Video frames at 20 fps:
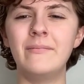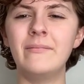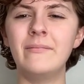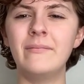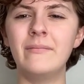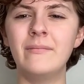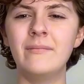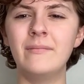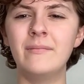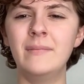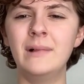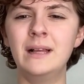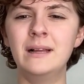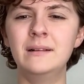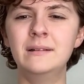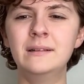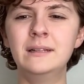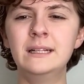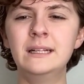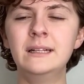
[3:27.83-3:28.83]

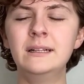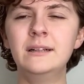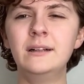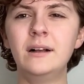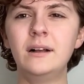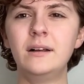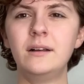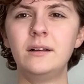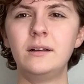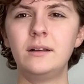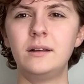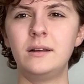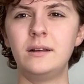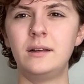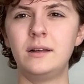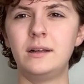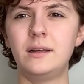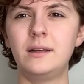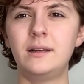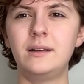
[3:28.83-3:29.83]

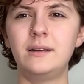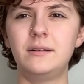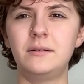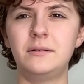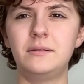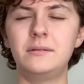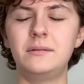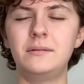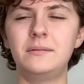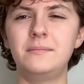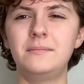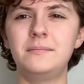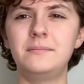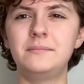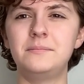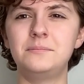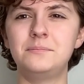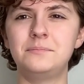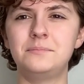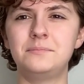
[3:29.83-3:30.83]

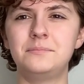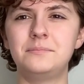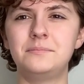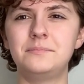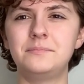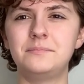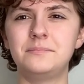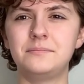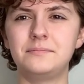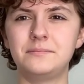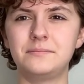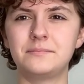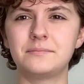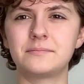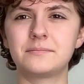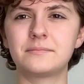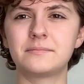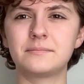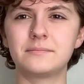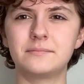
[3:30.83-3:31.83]

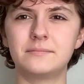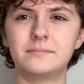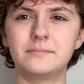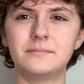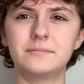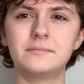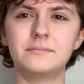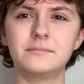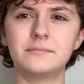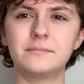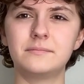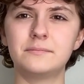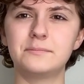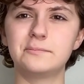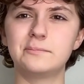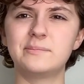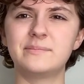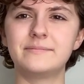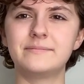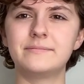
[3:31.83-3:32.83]

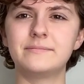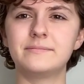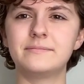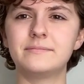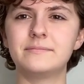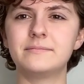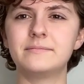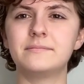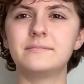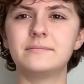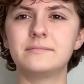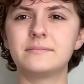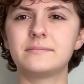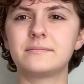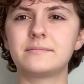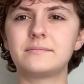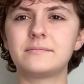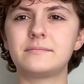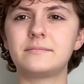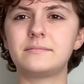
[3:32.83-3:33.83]

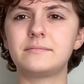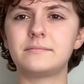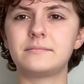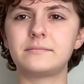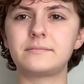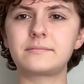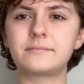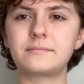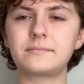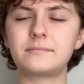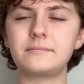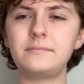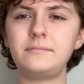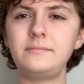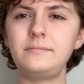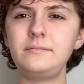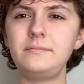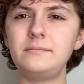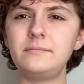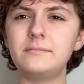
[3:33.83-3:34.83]

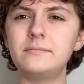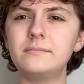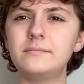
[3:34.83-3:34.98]
No words are spoken by the person on screen.